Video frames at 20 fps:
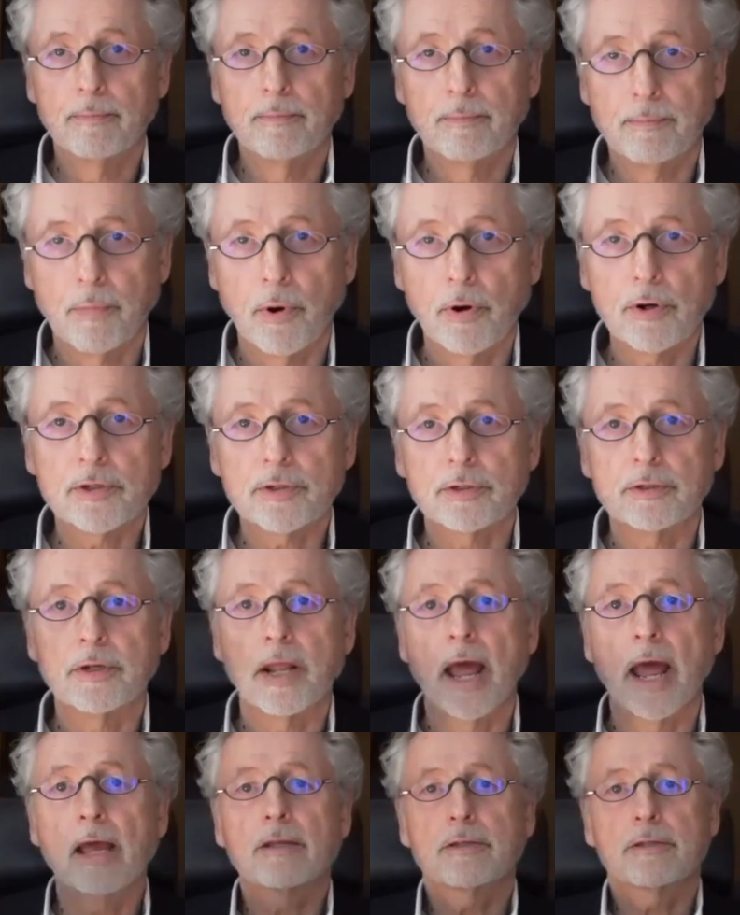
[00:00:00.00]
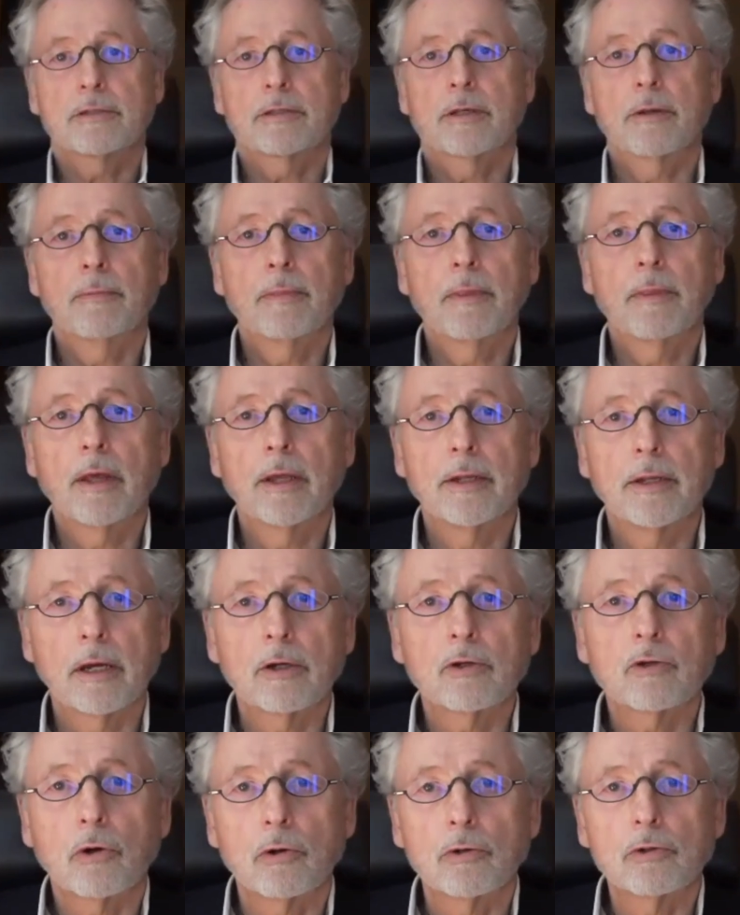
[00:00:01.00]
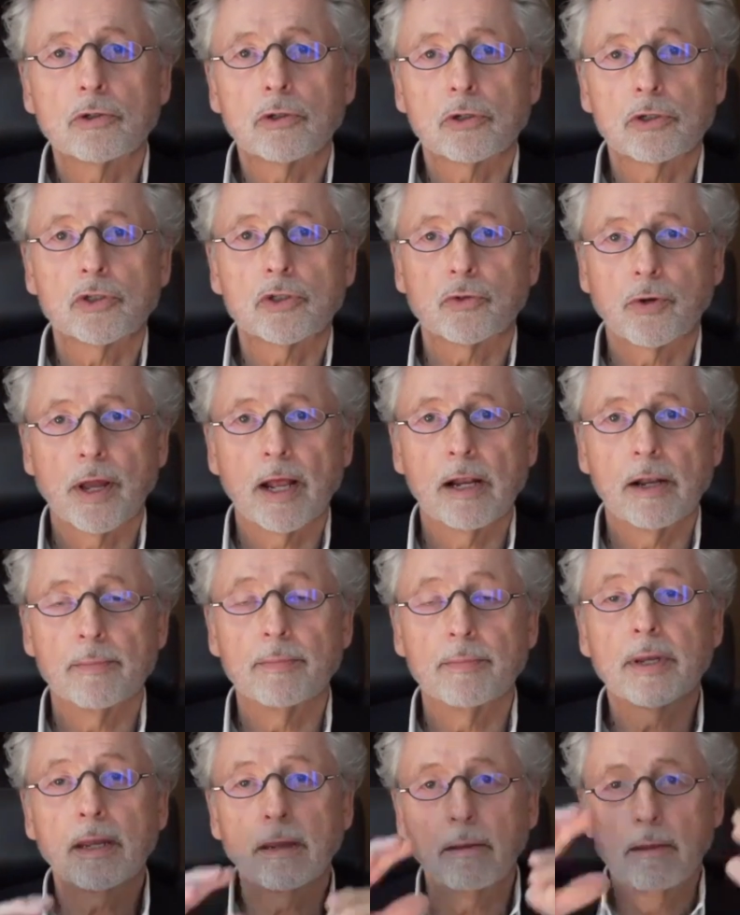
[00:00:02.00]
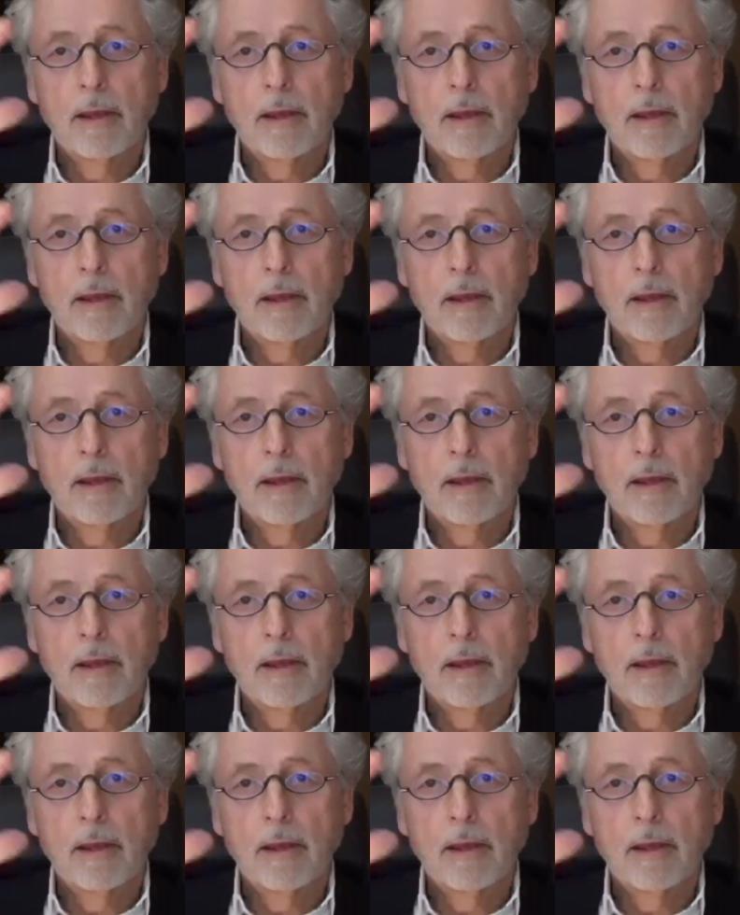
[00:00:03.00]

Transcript: person has an unconscious realm.